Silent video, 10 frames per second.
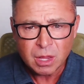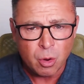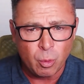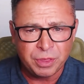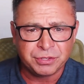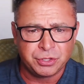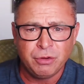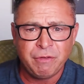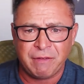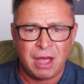with this
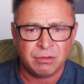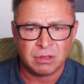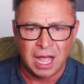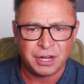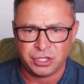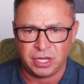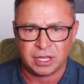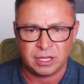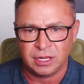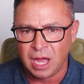newfound
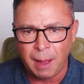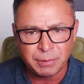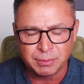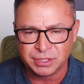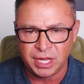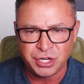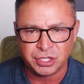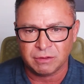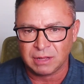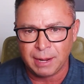logic and
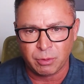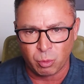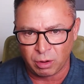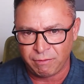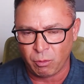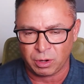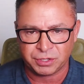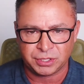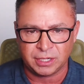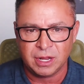optimization of labor
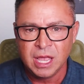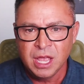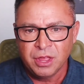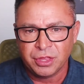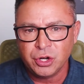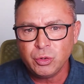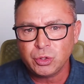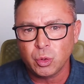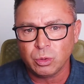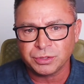workforce and the new
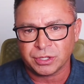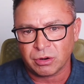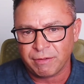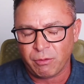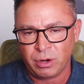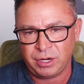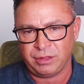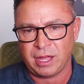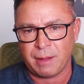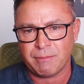tools that are afforded
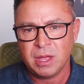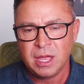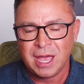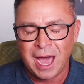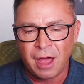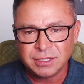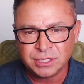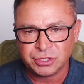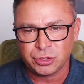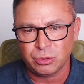to them. How does
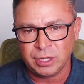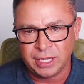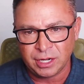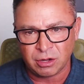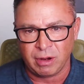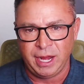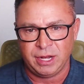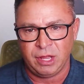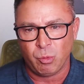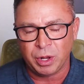this truly integrate,
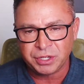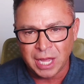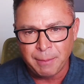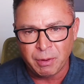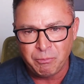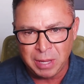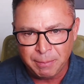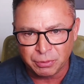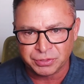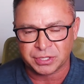and what type of
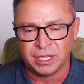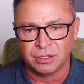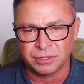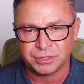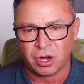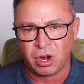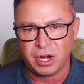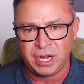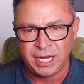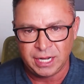people skills are
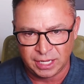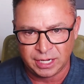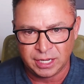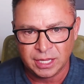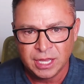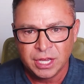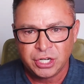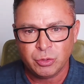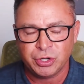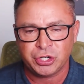needed
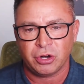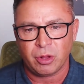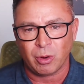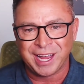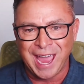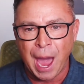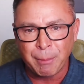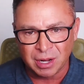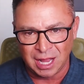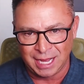to ensure that we're
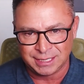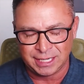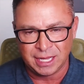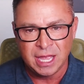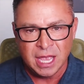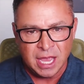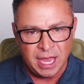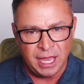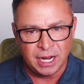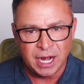capitalizing
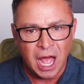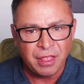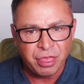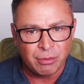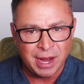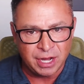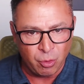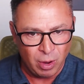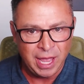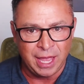in a
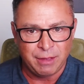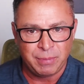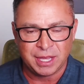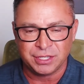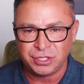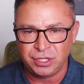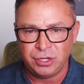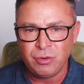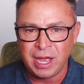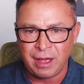non-threatening way? Because
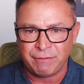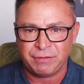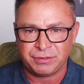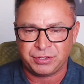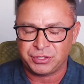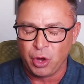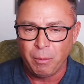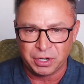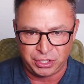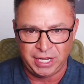you have so
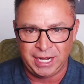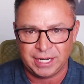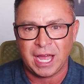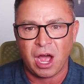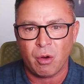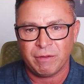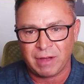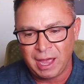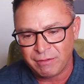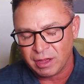much data now. If
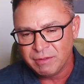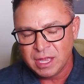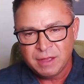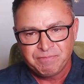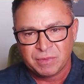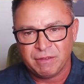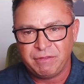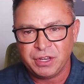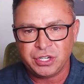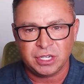I have a
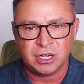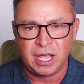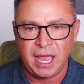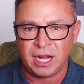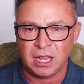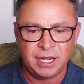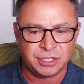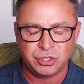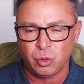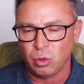vision
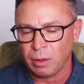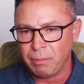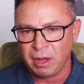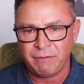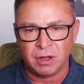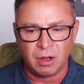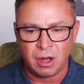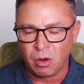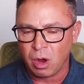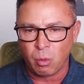analytics tool above
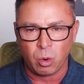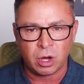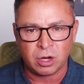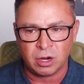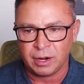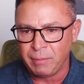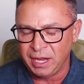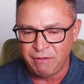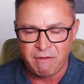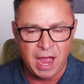a worker in a
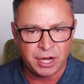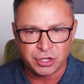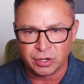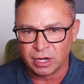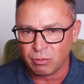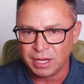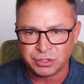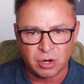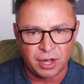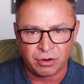manufacturing, a
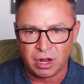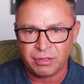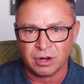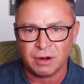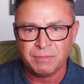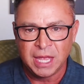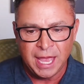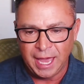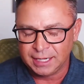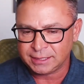restaurant or other,
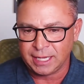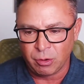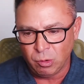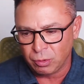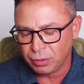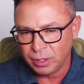and it's saying, oh,